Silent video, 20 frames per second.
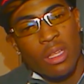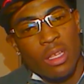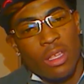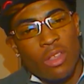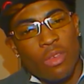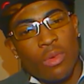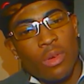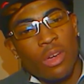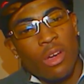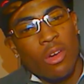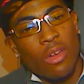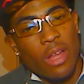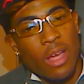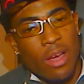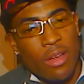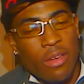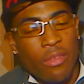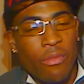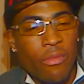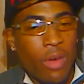then you would go
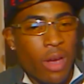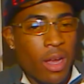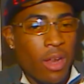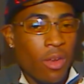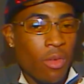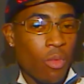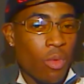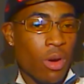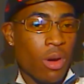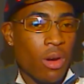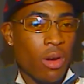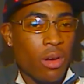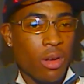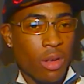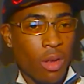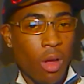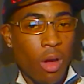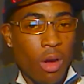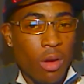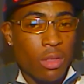down and find the word a
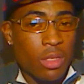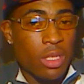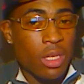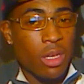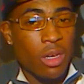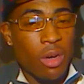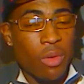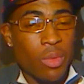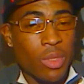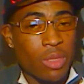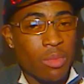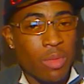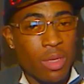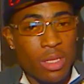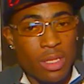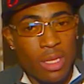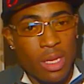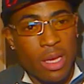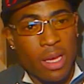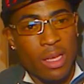long tail, which
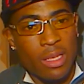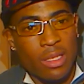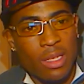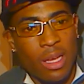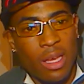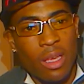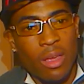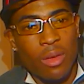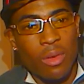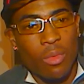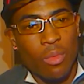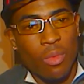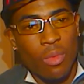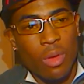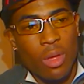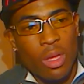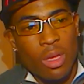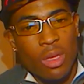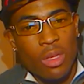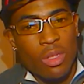means it has like
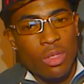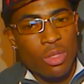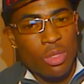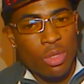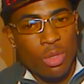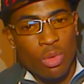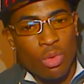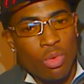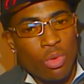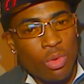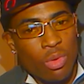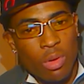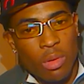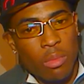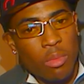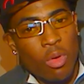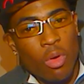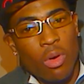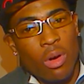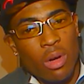2 or
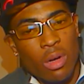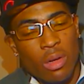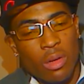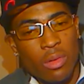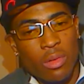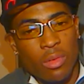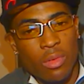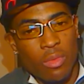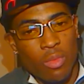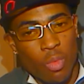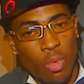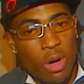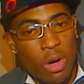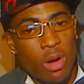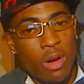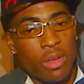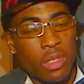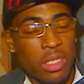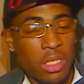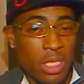more
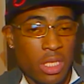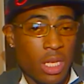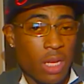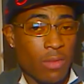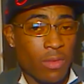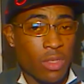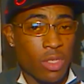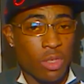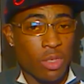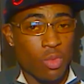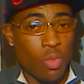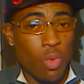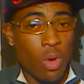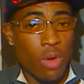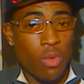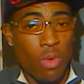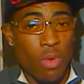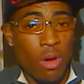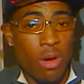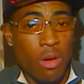words instead of just
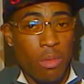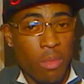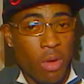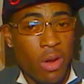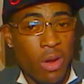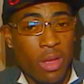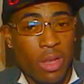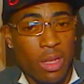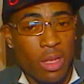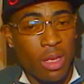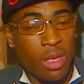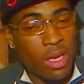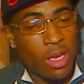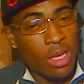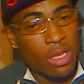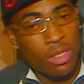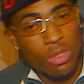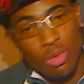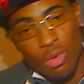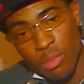one word. Marketing, it
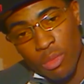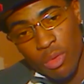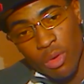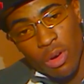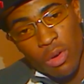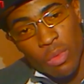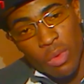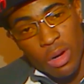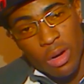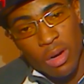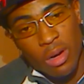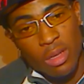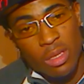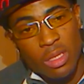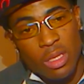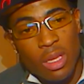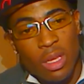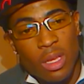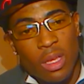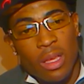has 2 or more words.
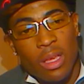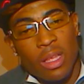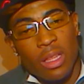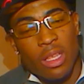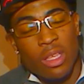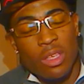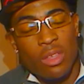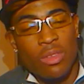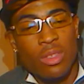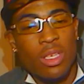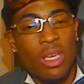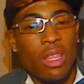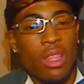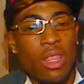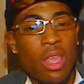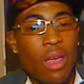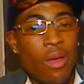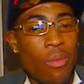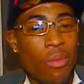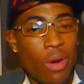And then you take
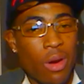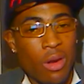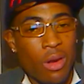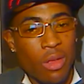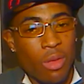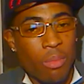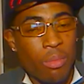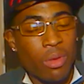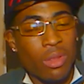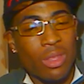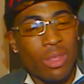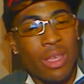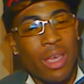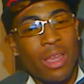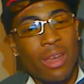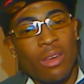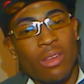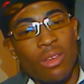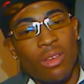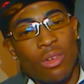that word and you put that
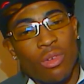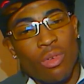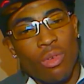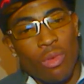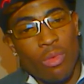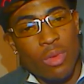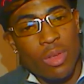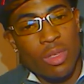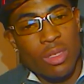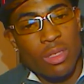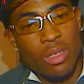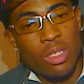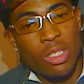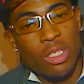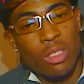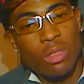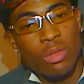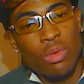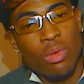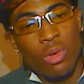in the Google research
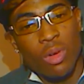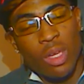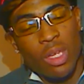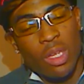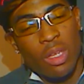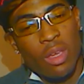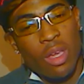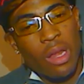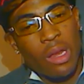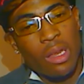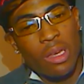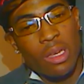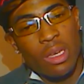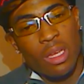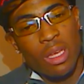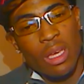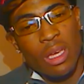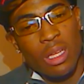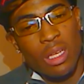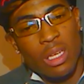tool, and you kind of
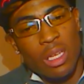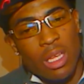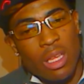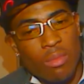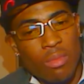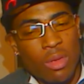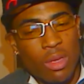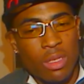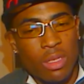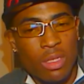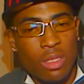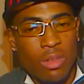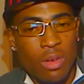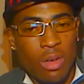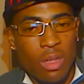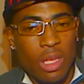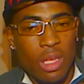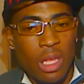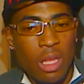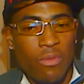dig deep because it's going
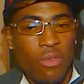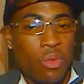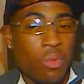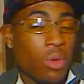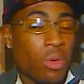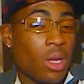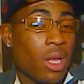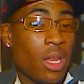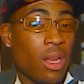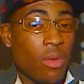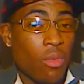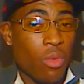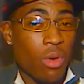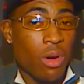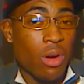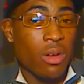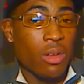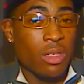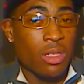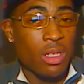to give you related
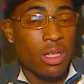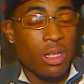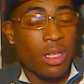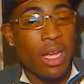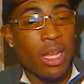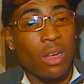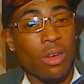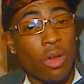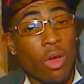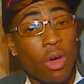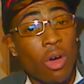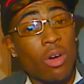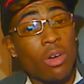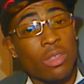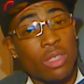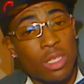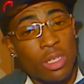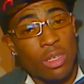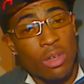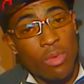words to that long
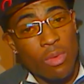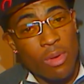tail